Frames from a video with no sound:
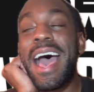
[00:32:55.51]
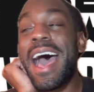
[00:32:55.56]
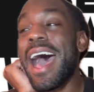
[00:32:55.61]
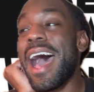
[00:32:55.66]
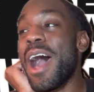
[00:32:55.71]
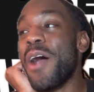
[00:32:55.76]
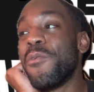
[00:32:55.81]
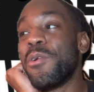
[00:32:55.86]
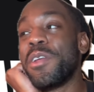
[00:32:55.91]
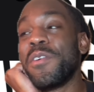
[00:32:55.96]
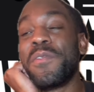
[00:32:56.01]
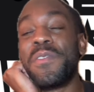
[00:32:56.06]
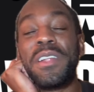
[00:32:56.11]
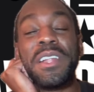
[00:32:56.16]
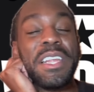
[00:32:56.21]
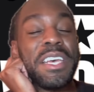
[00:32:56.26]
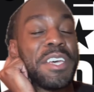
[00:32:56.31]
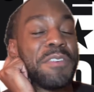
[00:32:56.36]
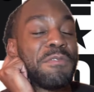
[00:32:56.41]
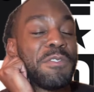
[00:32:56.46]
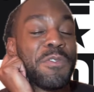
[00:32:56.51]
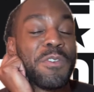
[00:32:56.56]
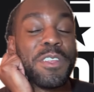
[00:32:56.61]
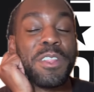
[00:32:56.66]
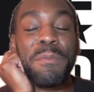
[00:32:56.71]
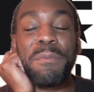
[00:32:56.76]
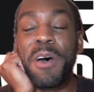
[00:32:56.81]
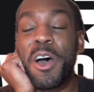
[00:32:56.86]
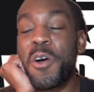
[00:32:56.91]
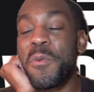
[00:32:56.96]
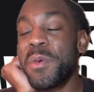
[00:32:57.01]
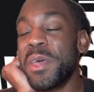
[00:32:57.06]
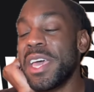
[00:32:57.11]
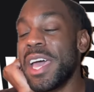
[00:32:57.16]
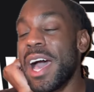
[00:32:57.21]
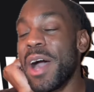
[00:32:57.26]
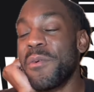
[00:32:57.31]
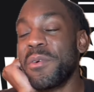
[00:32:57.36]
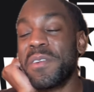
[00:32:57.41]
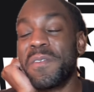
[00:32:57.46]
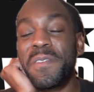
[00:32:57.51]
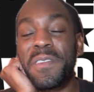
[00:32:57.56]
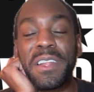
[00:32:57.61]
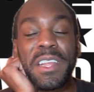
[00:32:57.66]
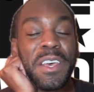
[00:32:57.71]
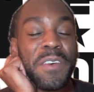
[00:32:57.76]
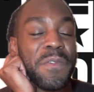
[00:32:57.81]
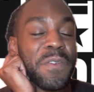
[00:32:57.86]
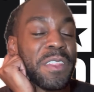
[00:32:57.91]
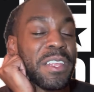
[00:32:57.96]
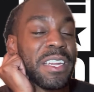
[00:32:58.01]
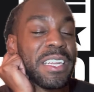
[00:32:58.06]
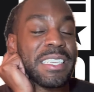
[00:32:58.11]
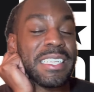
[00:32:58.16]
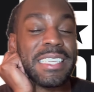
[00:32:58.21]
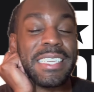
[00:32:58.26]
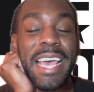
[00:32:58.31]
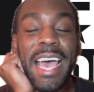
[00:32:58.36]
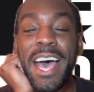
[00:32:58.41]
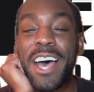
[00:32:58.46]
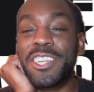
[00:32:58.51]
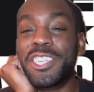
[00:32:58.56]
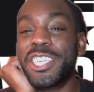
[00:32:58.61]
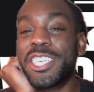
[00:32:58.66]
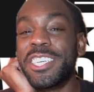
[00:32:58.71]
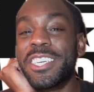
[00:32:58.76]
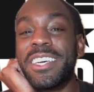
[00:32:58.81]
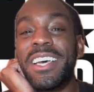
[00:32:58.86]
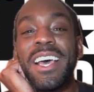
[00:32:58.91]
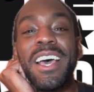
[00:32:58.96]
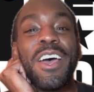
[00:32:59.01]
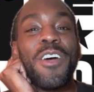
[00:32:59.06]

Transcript: I would have lived for the moment. I would have lived for the nostalgia.